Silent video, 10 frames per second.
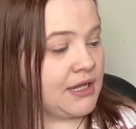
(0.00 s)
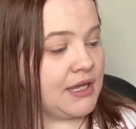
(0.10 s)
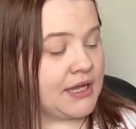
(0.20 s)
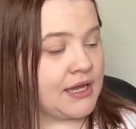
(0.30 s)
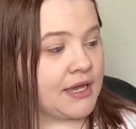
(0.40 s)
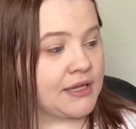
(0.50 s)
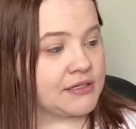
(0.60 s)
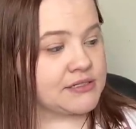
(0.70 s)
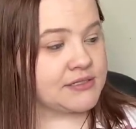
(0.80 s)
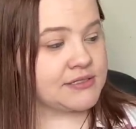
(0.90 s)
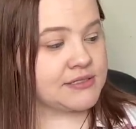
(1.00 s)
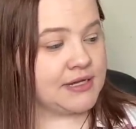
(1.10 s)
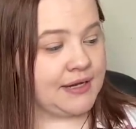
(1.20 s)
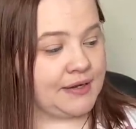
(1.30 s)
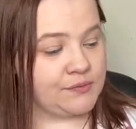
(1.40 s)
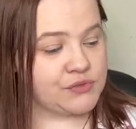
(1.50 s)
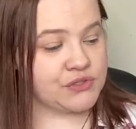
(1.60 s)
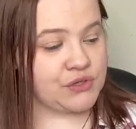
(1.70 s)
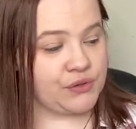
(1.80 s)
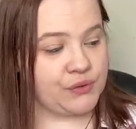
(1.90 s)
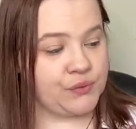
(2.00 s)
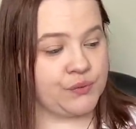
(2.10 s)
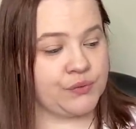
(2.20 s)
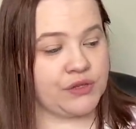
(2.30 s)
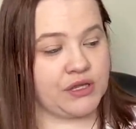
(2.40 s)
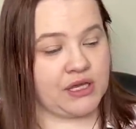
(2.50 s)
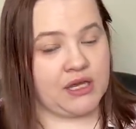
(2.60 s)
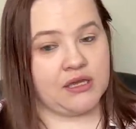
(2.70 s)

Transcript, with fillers: And um, so the